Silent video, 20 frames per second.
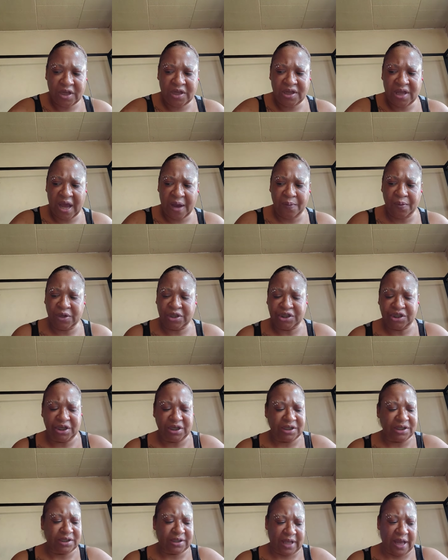That was
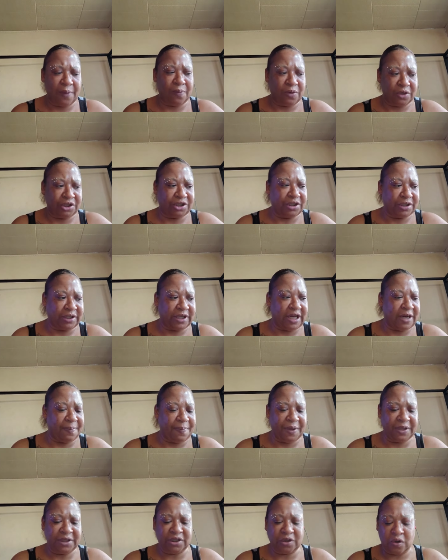your Ten of
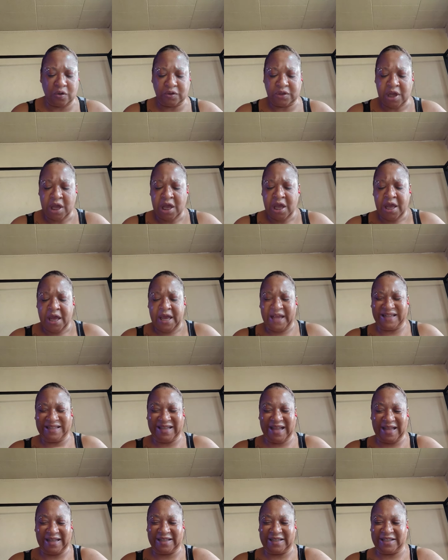Pentacles. It's
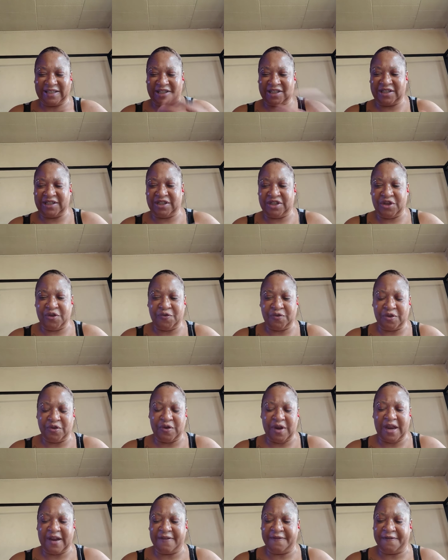like you
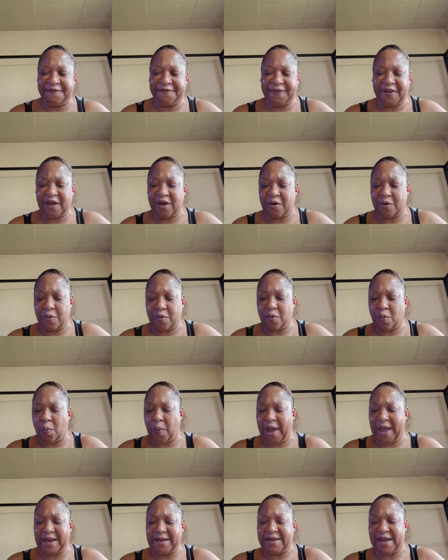didn't feel
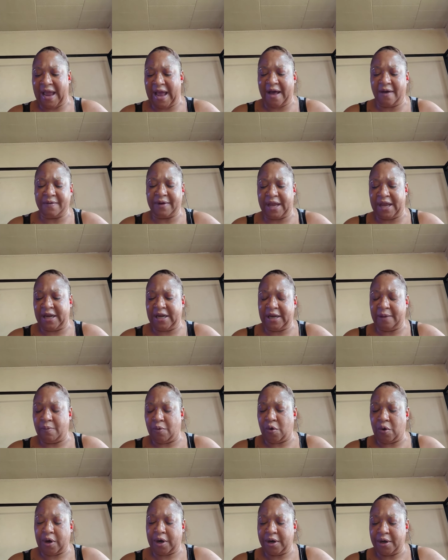weighed down
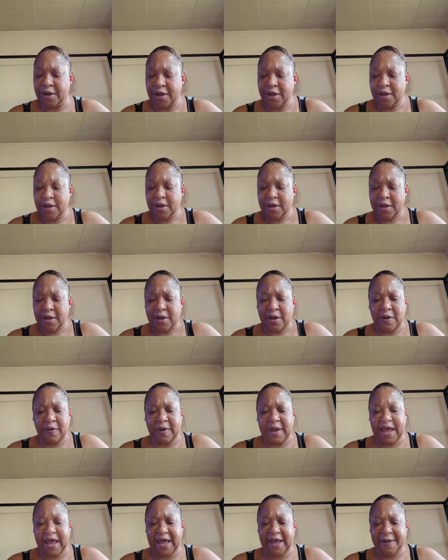anymore.
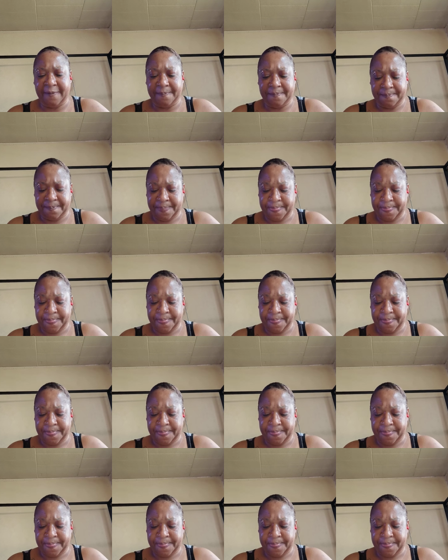Okay?